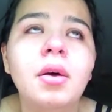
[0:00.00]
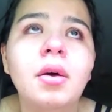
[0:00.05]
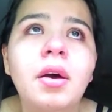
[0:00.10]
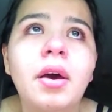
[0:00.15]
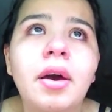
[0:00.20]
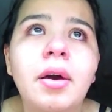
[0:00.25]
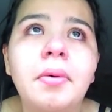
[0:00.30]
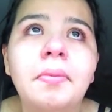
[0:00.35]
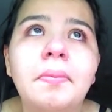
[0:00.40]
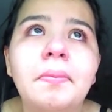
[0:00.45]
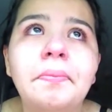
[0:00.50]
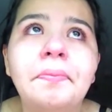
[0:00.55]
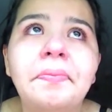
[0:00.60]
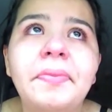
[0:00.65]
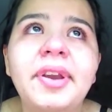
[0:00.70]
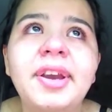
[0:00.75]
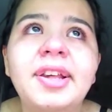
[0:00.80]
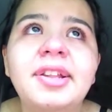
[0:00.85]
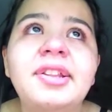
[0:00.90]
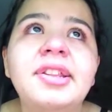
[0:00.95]
How
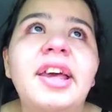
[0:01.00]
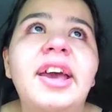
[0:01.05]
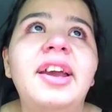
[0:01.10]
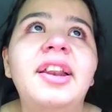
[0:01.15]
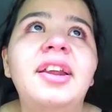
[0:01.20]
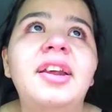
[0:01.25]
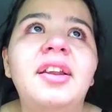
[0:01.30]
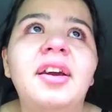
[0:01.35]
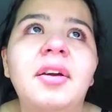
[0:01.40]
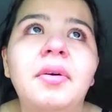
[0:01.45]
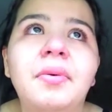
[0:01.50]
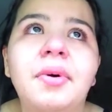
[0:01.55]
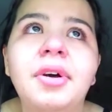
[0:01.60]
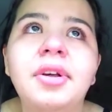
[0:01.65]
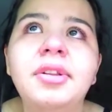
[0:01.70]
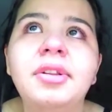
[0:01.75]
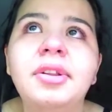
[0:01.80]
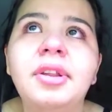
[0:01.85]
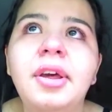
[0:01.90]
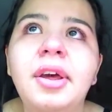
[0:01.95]
excited I
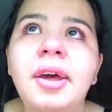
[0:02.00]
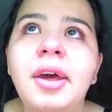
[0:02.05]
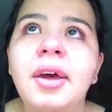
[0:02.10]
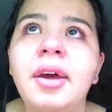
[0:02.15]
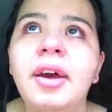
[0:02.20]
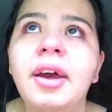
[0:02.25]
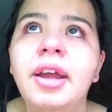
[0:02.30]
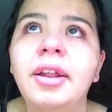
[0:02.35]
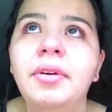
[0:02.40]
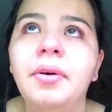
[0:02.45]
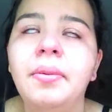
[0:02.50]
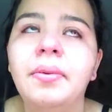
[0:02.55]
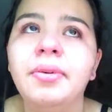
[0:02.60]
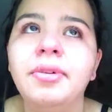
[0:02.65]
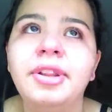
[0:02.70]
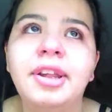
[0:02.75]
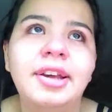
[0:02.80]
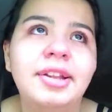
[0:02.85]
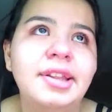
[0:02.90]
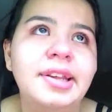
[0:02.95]
was. I
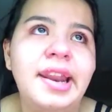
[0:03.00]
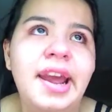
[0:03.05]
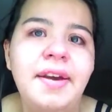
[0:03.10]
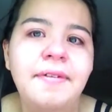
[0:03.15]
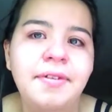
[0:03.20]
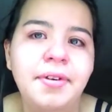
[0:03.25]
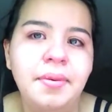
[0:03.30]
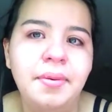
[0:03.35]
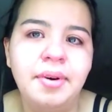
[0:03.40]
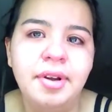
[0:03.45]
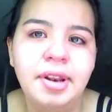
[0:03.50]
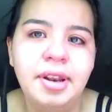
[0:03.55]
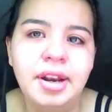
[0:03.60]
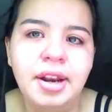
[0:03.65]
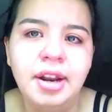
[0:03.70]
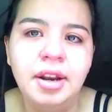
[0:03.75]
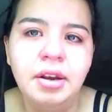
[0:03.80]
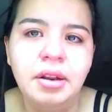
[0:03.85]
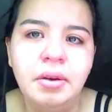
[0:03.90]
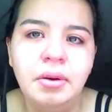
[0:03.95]
almost texted everyone that
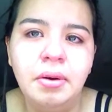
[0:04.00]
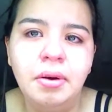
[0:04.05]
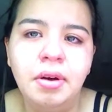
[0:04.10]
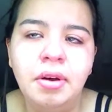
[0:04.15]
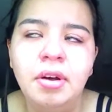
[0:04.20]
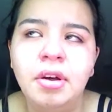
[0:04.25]
I knew.